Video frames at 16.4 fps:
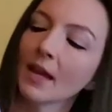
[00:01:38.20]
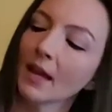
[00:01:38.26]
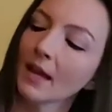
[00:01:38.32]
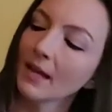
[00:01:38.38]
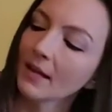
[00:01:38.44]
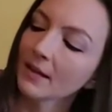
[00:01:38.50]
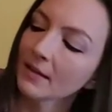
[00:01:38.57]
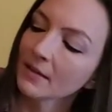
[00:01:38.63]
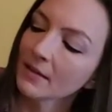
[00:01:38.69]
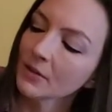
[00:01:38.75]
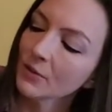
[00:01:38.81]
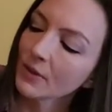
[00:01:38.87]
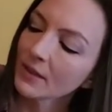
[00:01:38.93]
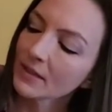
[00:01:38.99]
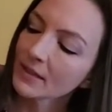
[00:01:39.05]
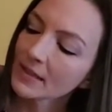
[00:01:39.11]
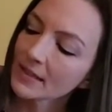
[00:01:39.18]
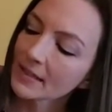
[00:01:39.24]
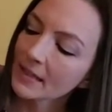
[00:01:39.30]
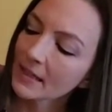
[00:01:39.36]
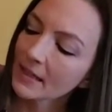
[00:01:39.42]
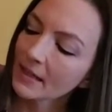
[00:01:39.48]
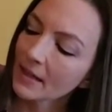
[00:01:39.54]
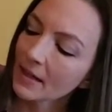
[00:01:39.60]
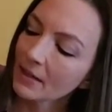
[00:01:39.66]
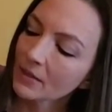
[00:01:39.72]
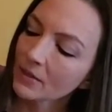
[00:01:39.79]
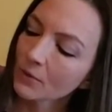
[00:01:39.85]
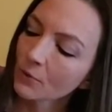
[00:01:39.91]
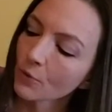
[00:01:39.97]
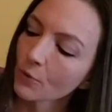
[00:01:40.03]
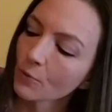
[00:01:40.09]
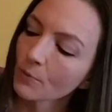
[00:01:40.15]
And you can see that it's
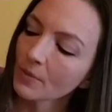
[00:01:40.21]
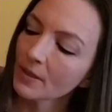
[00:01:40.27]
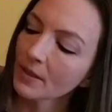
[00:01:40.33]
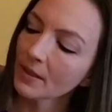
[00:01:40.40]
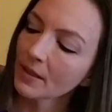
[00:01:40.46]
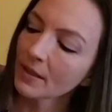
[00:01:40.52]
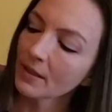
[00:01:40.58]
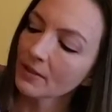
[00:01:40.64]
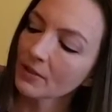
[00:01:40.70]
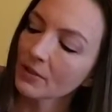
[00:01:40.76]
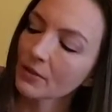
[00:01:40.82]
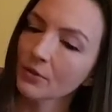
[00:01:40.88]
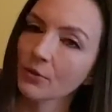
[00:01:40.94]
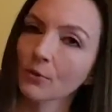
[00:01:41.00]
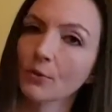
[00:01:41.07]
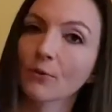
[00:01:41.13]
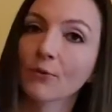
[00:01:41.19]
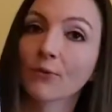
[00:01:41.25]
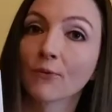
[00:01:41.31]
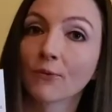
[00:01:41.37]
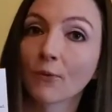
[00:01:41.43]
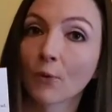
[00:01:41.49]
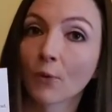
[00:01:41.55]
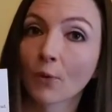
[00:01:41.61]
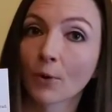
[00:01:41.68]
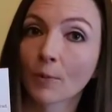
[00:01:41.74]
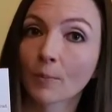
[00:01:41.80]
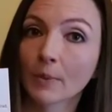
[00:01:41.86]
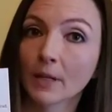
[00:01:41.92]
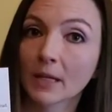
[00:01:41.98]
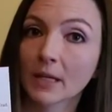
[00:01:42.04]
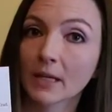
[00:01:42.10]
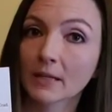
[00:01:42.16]
grouped into 4
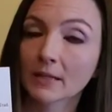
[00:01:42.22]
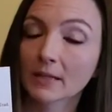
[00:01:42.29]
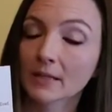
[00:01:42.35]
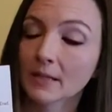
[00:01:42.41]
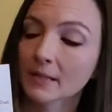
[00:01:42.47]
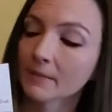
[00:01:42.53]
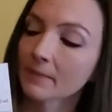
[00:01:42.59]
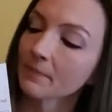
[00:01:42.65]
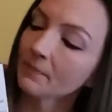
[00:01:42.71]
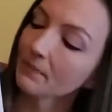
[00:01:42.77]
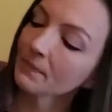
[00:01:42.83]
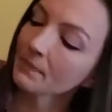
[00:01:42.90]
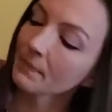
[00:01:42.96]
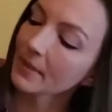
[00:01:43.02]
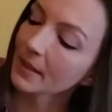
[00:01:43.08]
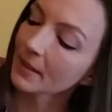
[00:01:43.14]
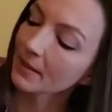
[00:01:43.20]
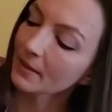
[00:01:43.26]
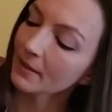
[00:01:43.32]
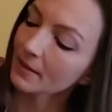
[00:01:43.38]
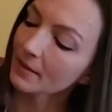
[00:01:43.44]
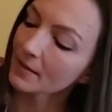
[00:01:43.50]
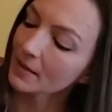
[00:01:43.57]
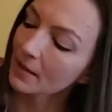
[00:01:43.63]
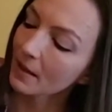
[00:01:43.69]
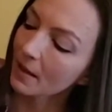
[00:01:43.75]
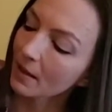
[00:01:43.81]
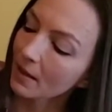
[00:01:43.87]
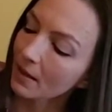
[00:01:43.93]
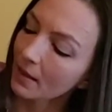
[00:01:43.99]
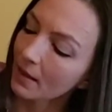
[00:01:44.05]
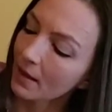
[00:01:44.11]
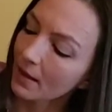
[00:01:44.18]
beats because a
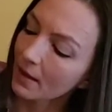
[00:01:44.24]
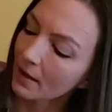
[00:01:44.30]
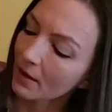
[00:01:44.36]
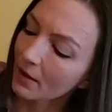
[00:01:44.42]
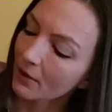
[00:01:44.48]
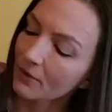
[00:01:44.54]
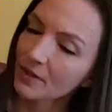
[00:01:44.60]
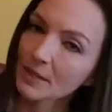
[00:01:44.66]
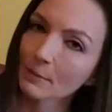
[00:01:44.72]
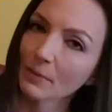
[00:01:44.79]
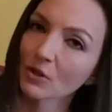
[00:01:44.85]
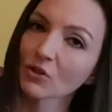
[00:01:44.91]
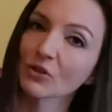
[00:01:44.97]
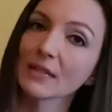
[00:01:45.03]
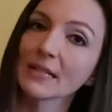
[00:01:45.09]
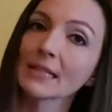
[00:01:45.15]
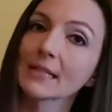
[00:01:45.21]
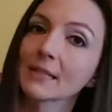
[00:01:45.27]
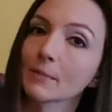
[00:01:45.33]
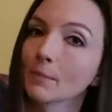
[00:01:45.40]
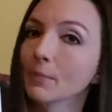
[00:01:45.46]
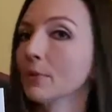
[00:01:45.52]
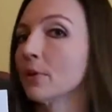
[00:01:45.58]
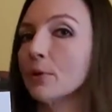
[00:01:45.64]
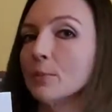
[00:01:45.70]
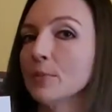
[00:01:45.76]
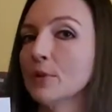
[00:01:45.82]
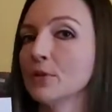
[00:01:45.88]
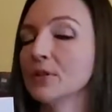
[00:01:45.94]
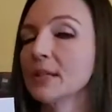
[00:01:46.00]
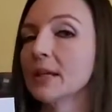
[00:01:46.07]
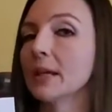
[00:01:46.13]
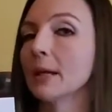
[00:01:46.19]
lot of especially simpler
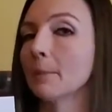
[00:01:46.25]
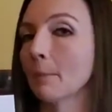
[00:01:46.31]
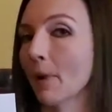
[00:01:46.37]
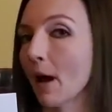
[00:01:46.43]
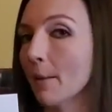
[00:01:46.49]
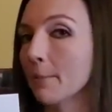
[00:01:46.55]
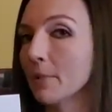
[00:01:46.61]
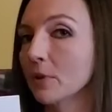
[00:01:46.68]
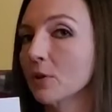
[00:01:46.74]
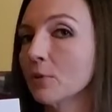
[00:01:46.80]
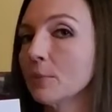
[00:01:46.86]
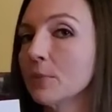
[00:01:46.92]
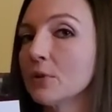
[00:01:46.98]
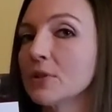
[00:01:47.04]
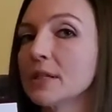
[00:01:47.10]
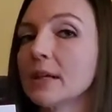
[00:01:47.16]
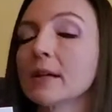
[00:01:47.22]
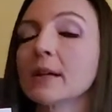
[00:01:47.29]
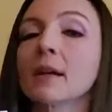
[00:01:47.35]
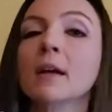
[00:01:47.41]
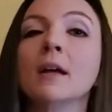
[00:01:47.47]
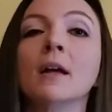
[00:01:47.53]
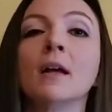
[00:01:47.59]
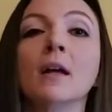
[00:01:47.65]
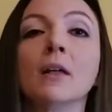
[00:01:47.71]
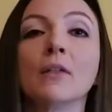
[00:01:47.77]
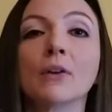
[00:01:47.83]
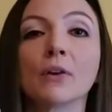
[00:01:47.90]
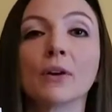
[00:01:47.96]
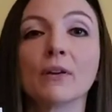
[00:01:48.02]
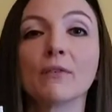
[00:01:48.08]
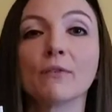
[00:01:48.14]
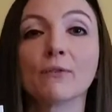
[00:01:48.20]
music and popular music,
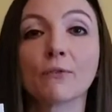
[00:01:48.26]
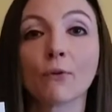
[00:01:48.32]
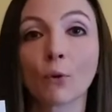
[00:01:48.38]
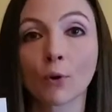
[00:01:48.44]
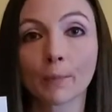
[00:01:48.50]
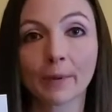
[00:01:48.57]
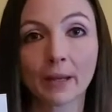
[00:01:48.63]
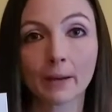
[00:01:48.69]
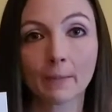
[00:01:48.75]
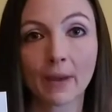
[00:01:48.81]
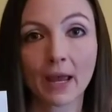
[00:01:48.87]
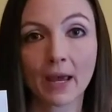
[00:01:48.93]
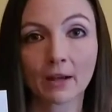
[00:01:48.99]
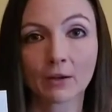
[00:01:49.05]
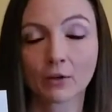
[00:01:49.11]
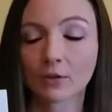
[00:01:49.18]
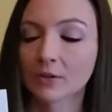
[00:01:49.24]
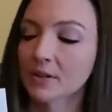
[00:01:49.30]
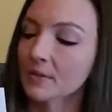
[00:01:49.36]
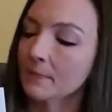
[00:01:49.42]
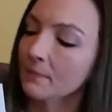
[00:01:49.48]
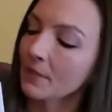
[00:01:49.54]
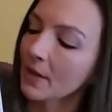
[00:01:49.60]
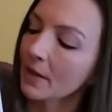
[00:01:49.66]
they're in 4-beat patterns.